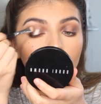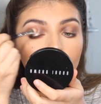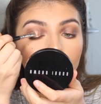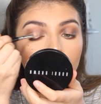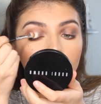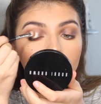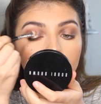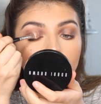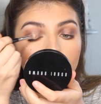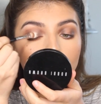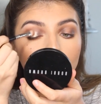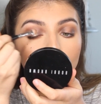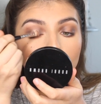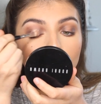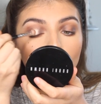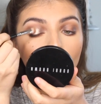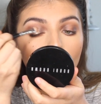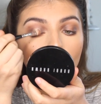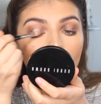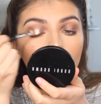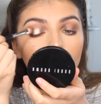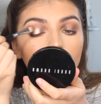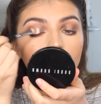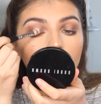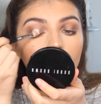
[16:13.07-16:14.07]
really
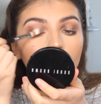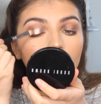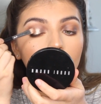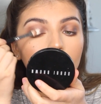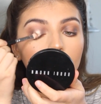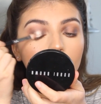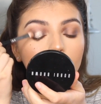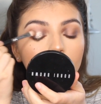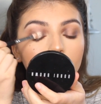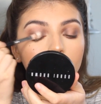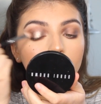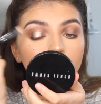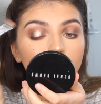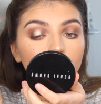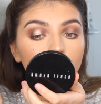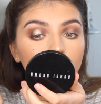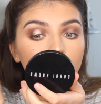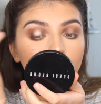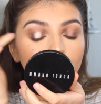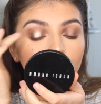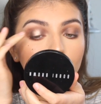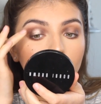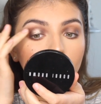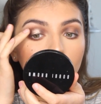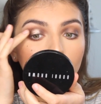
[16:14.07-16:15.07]
shiny and
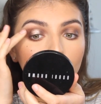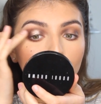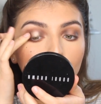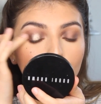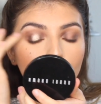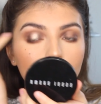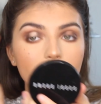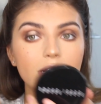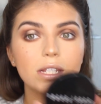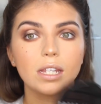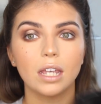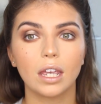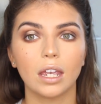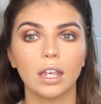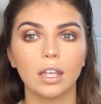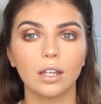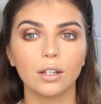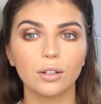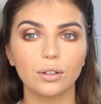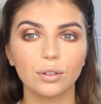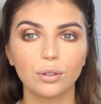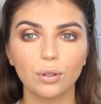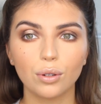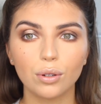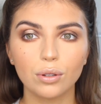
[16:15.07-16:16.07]
just really pretty.